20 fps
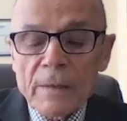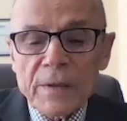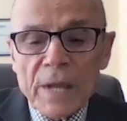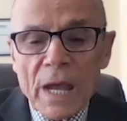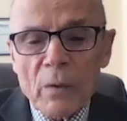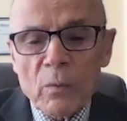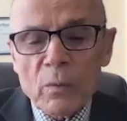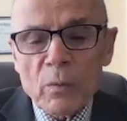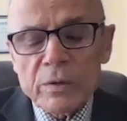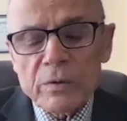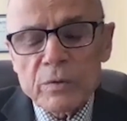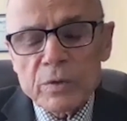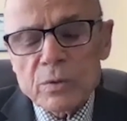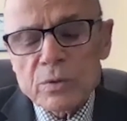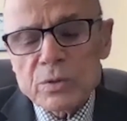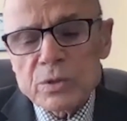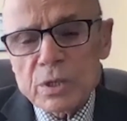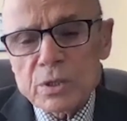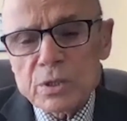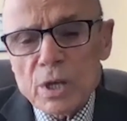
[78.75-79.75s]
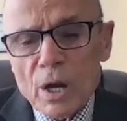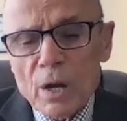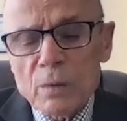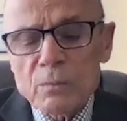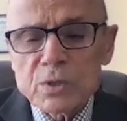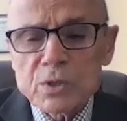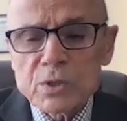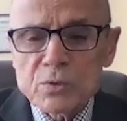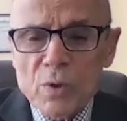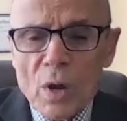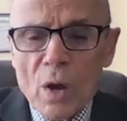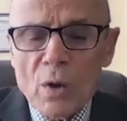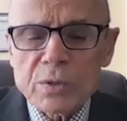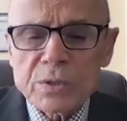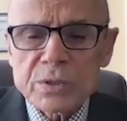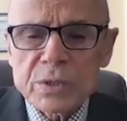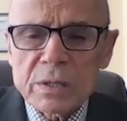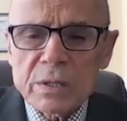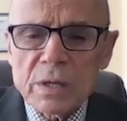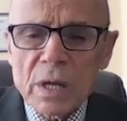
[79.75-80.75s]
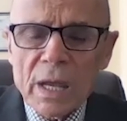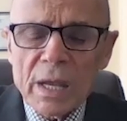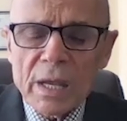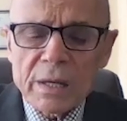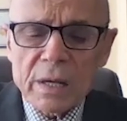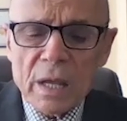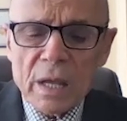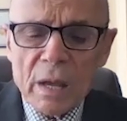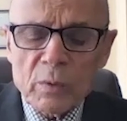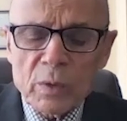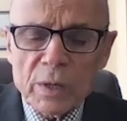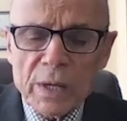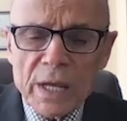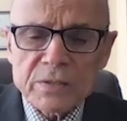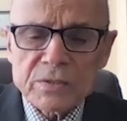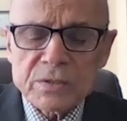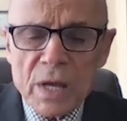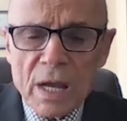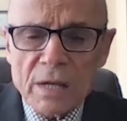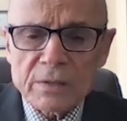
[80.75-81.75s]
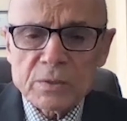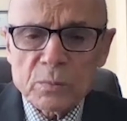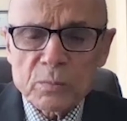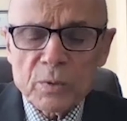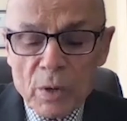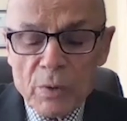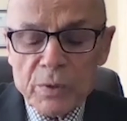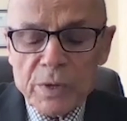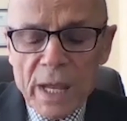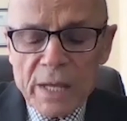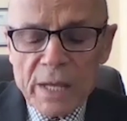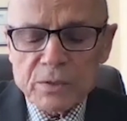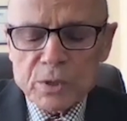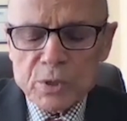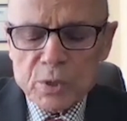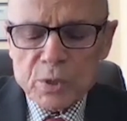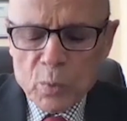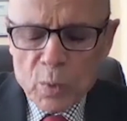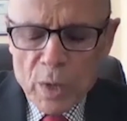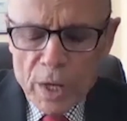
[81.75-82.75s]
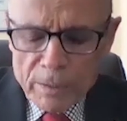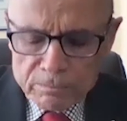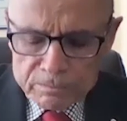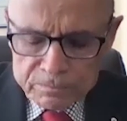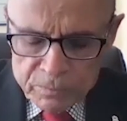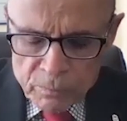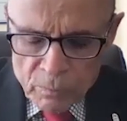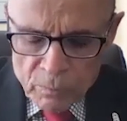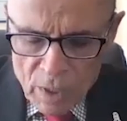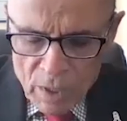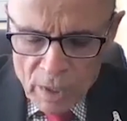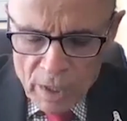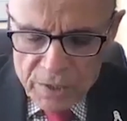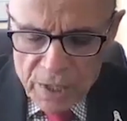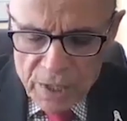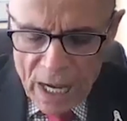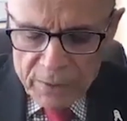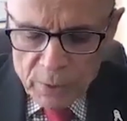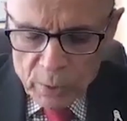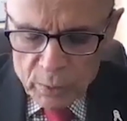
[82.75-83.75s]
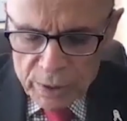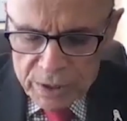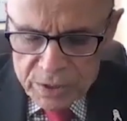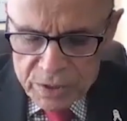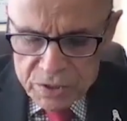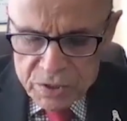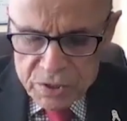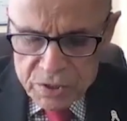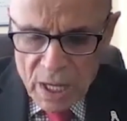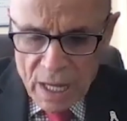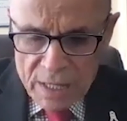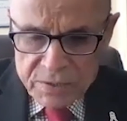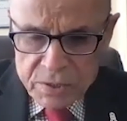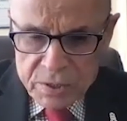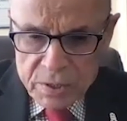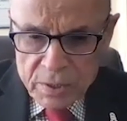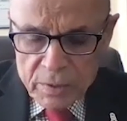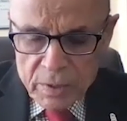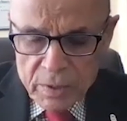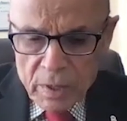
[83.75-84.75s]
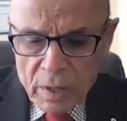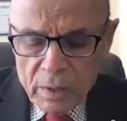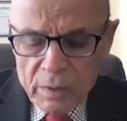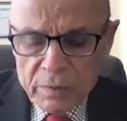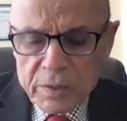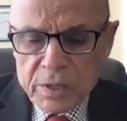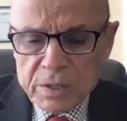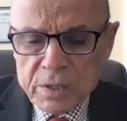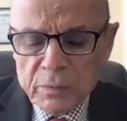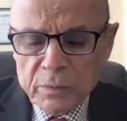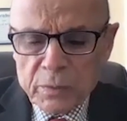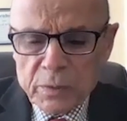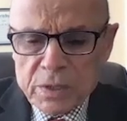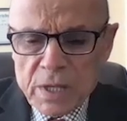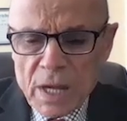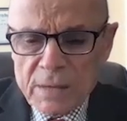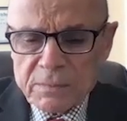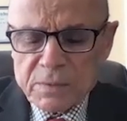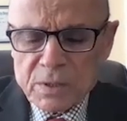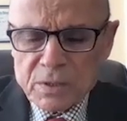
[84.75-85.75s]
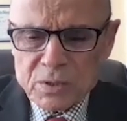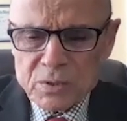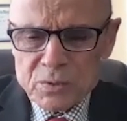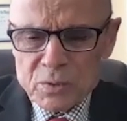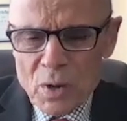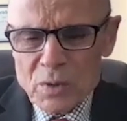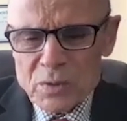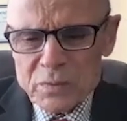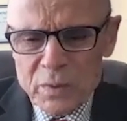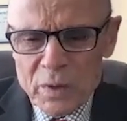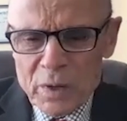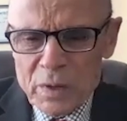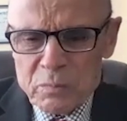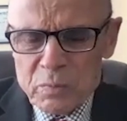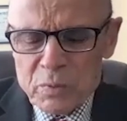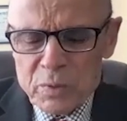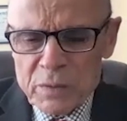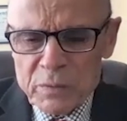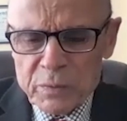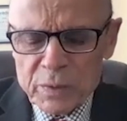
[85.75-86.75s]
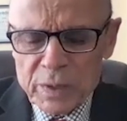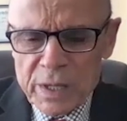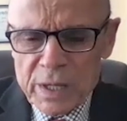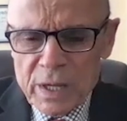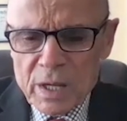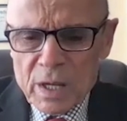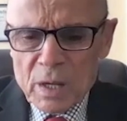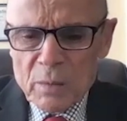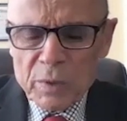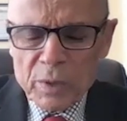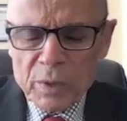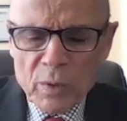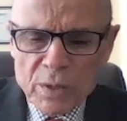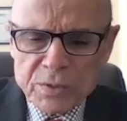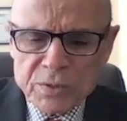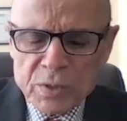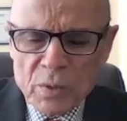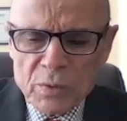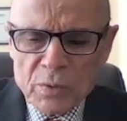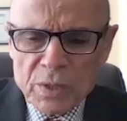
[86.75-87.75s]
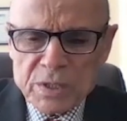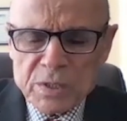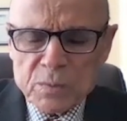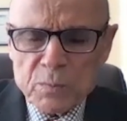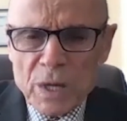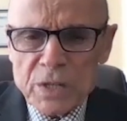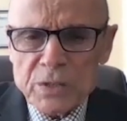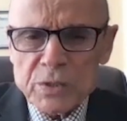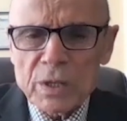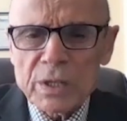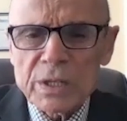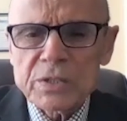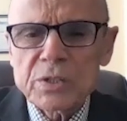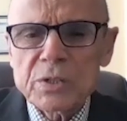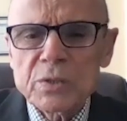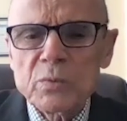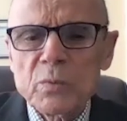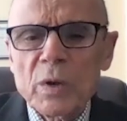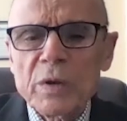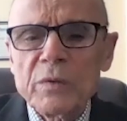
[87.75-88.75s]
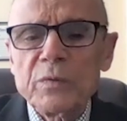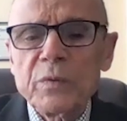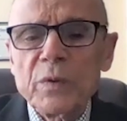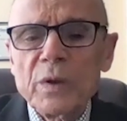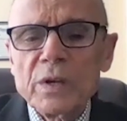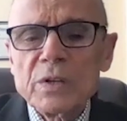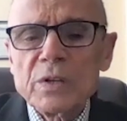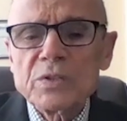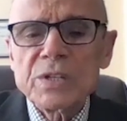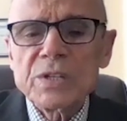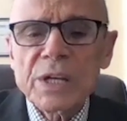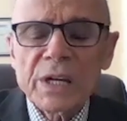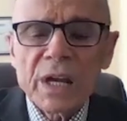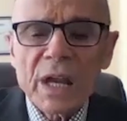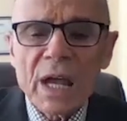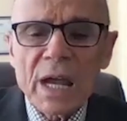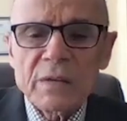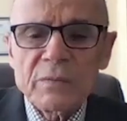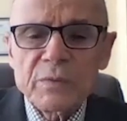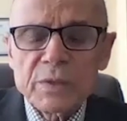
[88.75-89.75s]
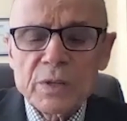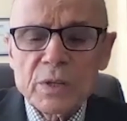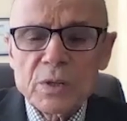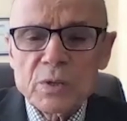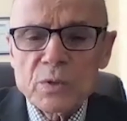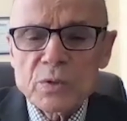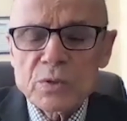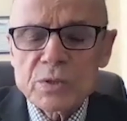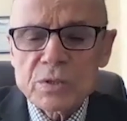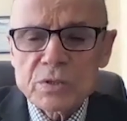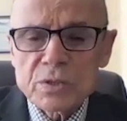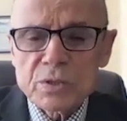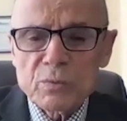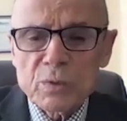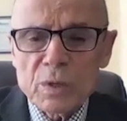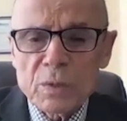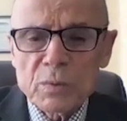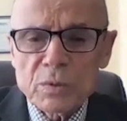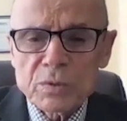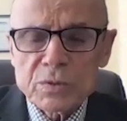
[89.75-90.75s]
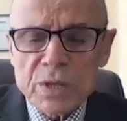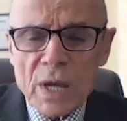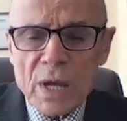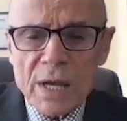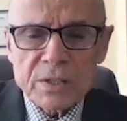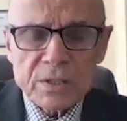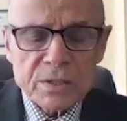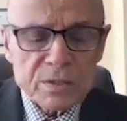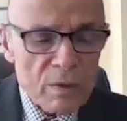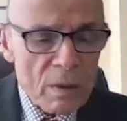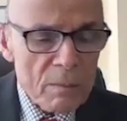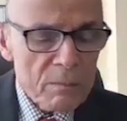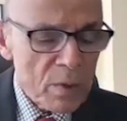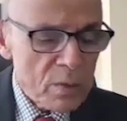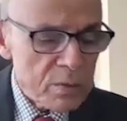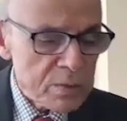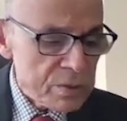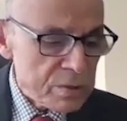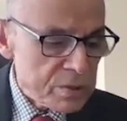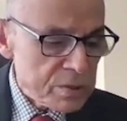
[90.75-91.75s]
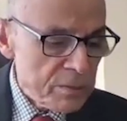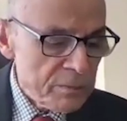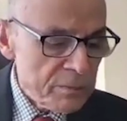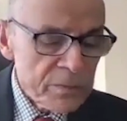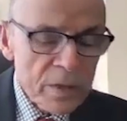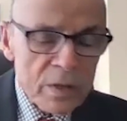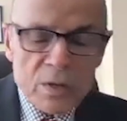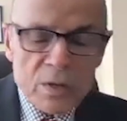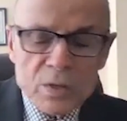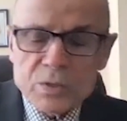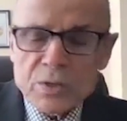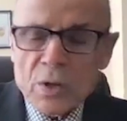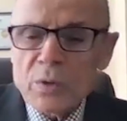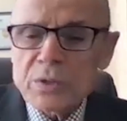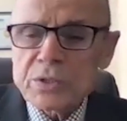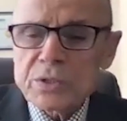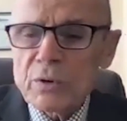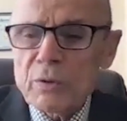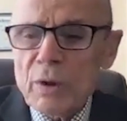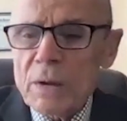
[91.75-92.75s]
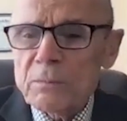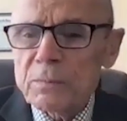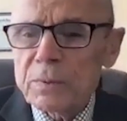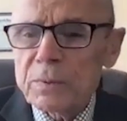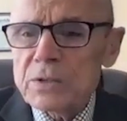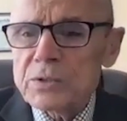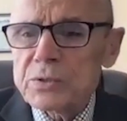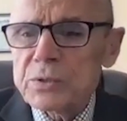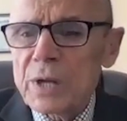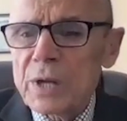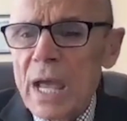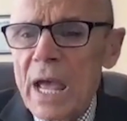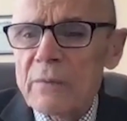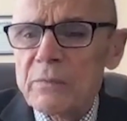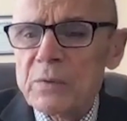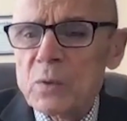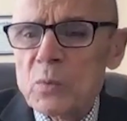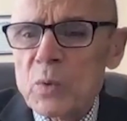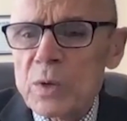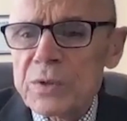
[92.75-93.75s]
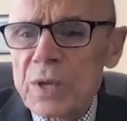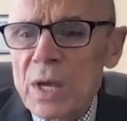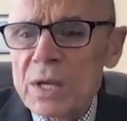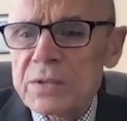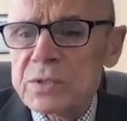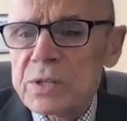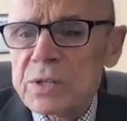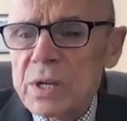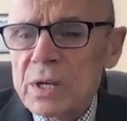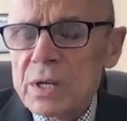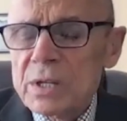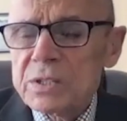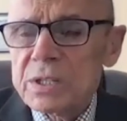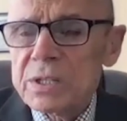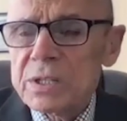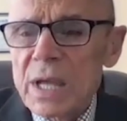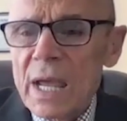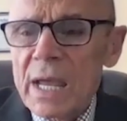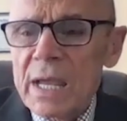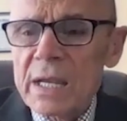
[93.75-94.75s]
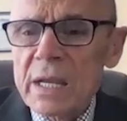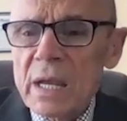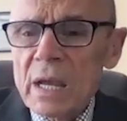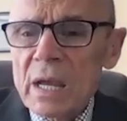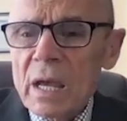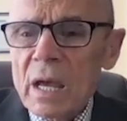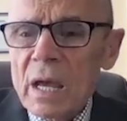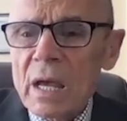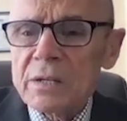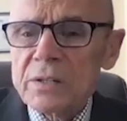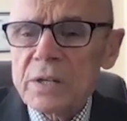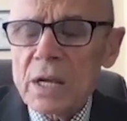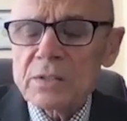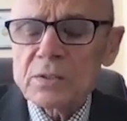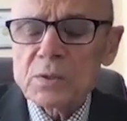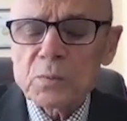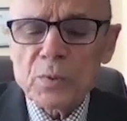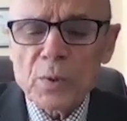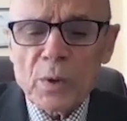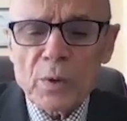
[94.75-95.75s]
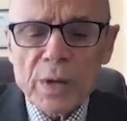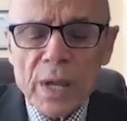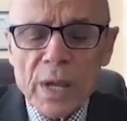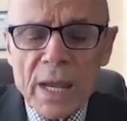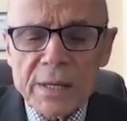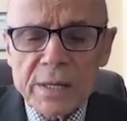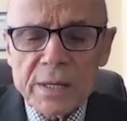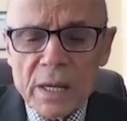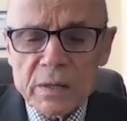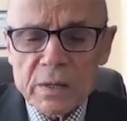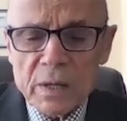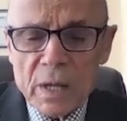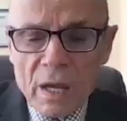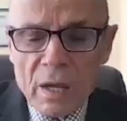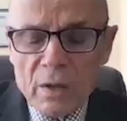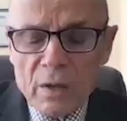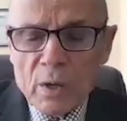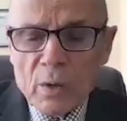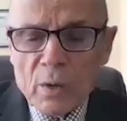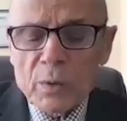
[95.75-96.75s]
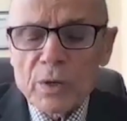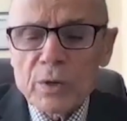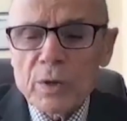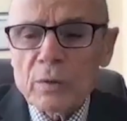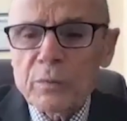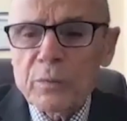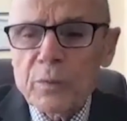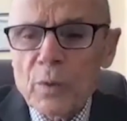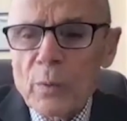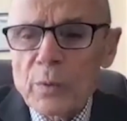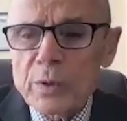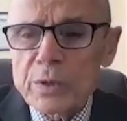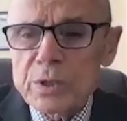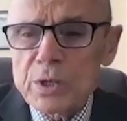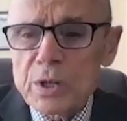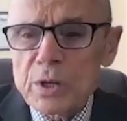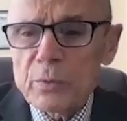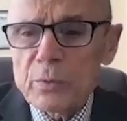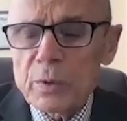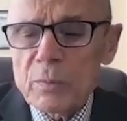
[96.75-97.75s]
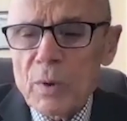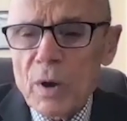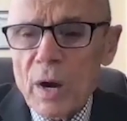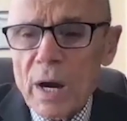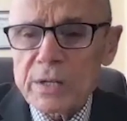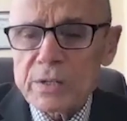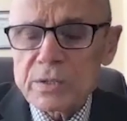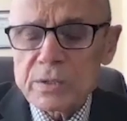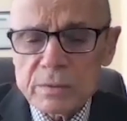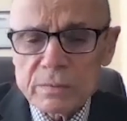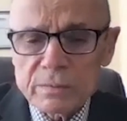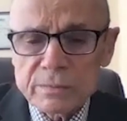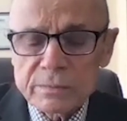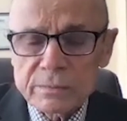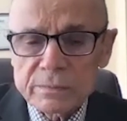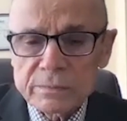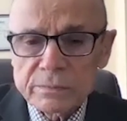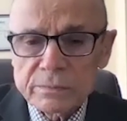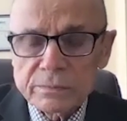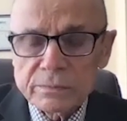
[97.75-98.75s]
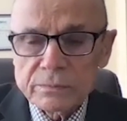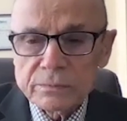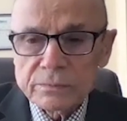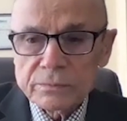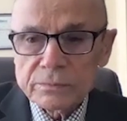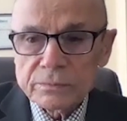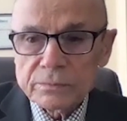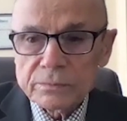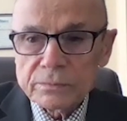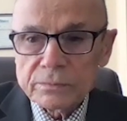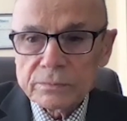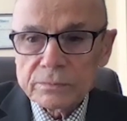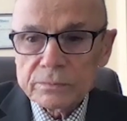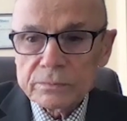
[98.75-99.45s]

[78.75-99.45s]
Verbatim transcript: Now we use the term strokes, and and uh, we'll ask Dr. Prodan to uh, not only discuss uh, the different types of strokes very briefly, but also this special issue we've seen a lot of in the news of cerebral sinus thrombosis. So it's a great pleasure to have you with us today, uh, Dr. Prodan, and we look forward to your remarks. Thank you.